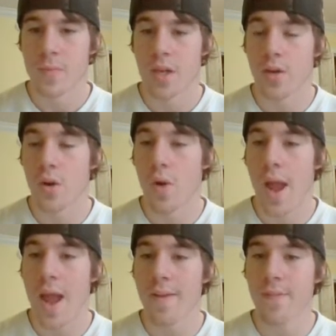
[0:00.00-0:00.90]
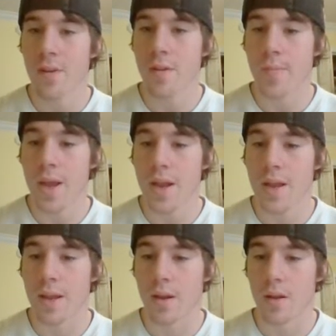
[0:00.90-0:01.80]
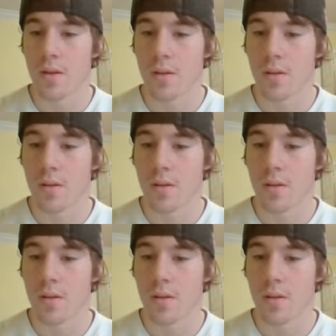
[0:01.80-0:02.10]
He'll go after the Bannet here.